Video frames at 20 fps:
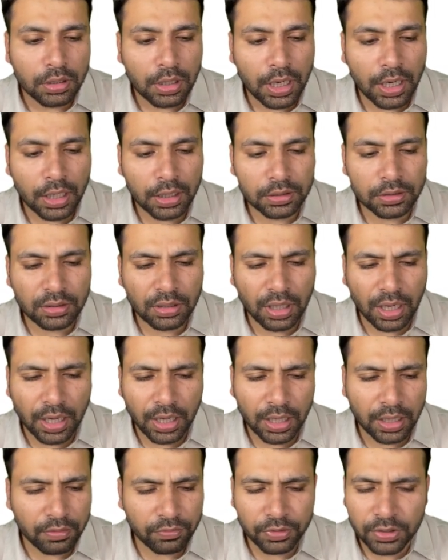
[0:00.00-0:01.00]
and I
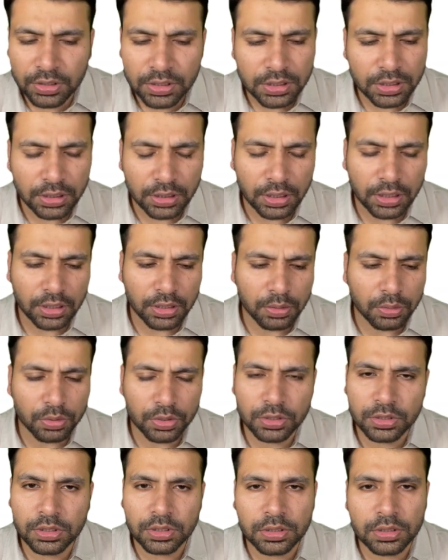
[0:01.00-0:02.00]
haven't seen any
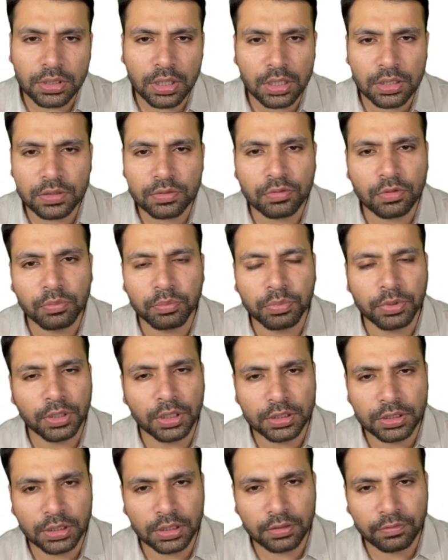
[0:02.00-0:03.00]
questions asked from
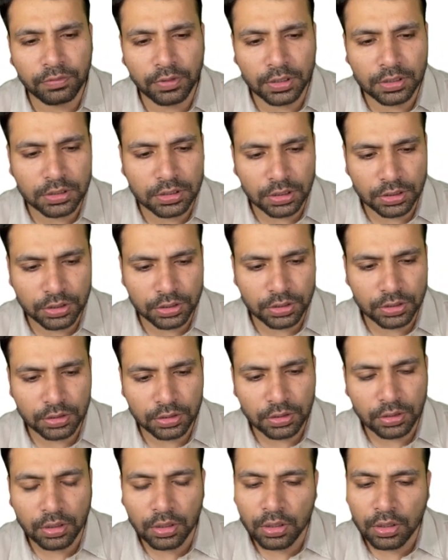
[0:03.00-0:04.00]
PHLF as such.
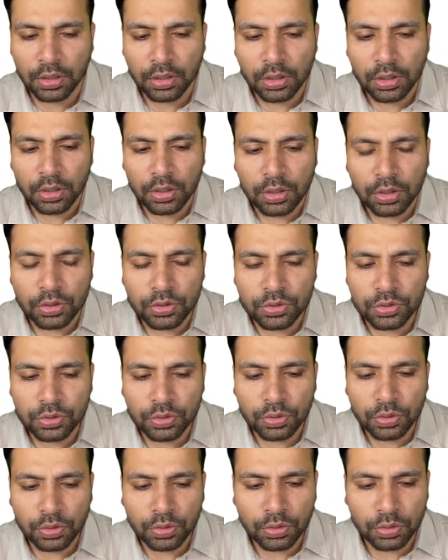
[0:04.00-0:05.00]

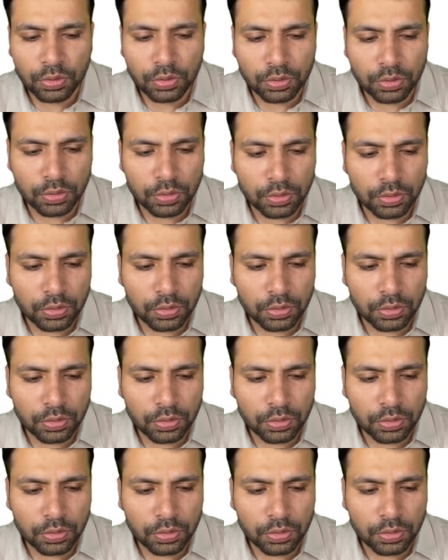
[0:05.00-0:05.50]
So